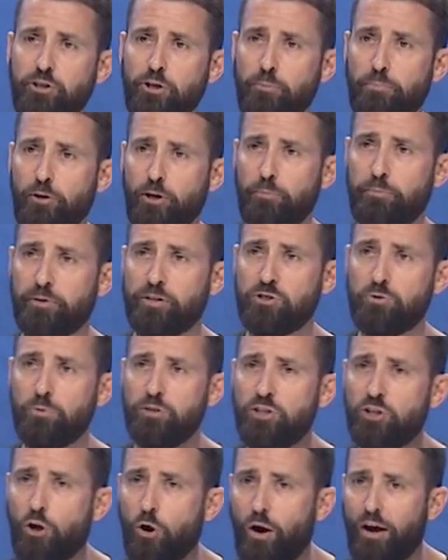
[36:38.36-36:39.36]
your purpose,
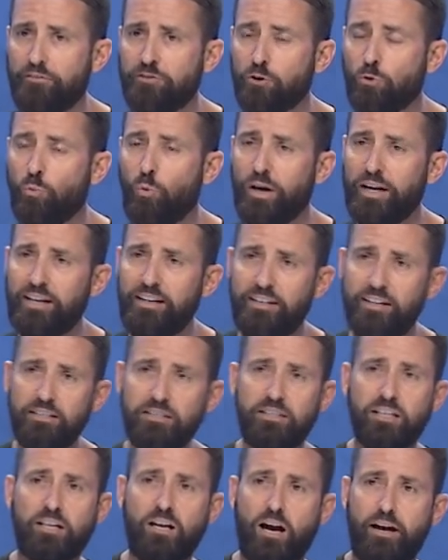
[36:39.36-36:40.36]
when you go after what it
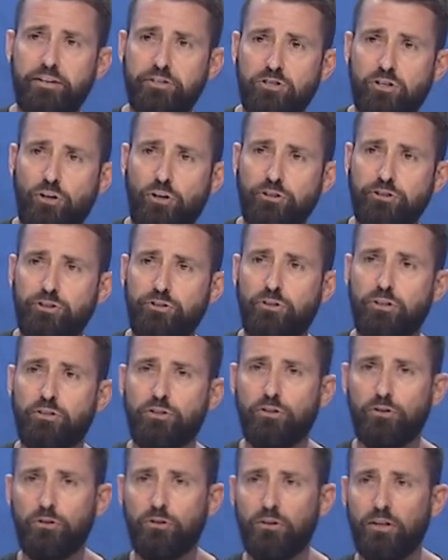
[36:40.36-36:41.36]
is that God has called you to
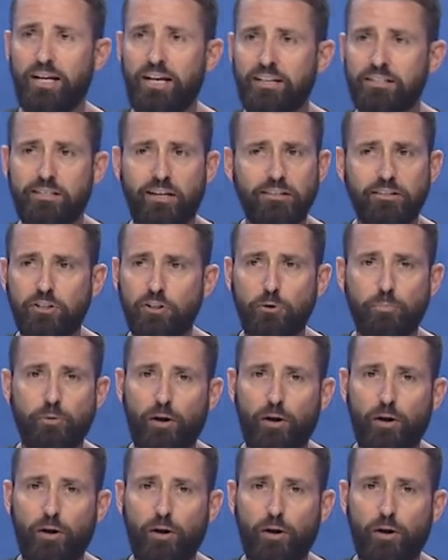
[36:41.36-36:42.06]
do, it's not that your